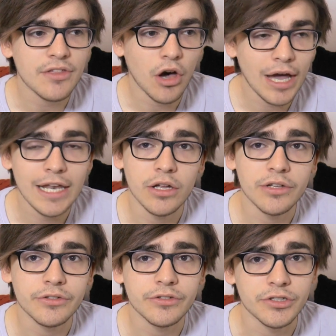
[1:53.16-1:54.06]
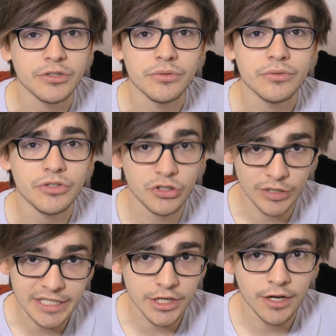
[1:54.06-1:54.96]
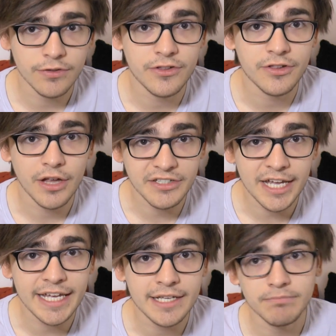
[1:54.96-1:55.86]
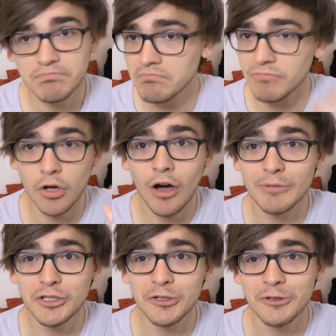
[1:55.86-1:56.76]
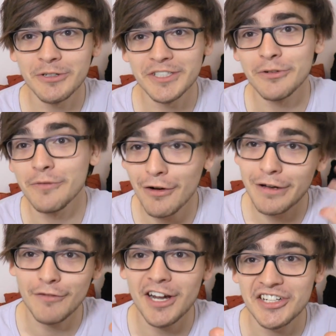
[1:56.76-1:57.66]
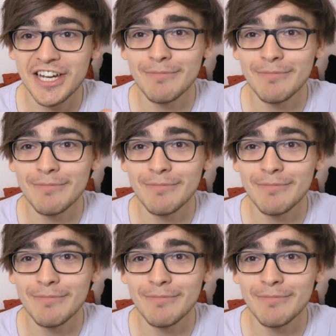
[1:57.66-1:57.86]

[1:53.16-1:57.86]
that I learned to street dance, a day that I'm sure is all very fresh in our